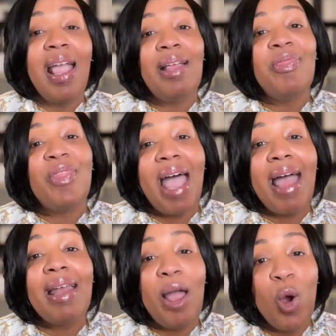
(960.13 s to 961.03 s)
and
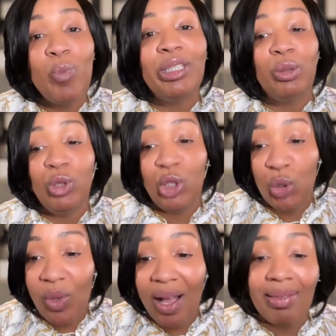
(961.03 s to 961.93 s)
that helps you
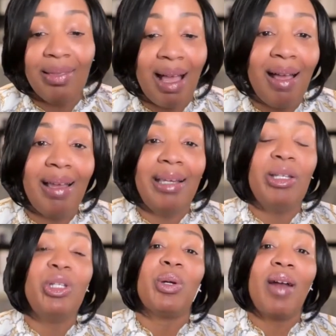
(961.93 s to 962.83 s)
to align
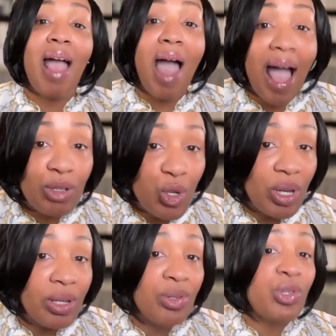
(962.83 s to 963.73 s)
your
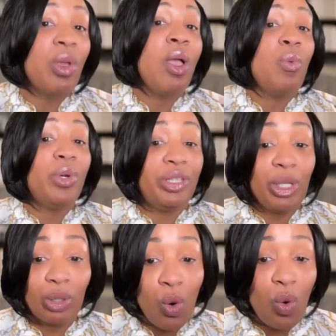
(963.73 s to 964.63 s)
actions with
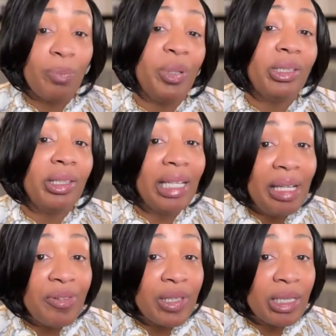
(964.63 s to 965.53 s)
your core
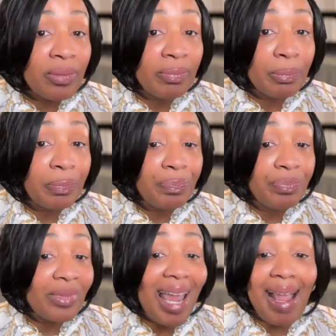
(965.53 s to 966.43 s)
beliefs
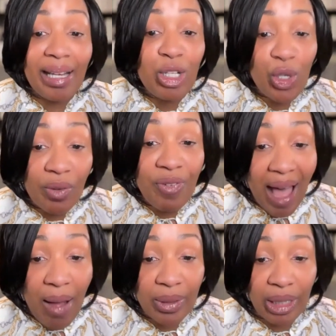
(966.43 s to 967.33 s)
and your
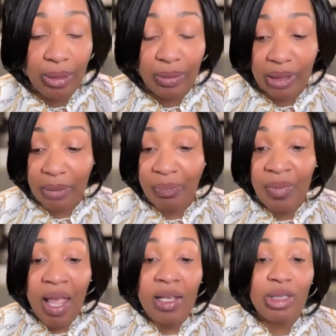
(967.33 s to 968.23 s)
values.
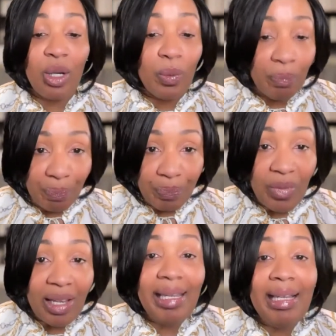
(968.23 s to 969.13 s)
So,
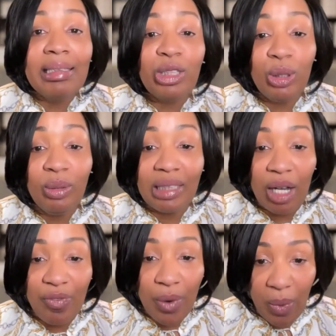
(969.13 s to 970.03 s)
keys to
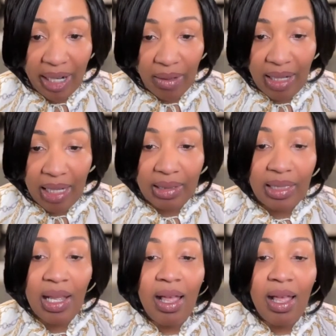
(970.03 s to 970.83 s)
self-awareness.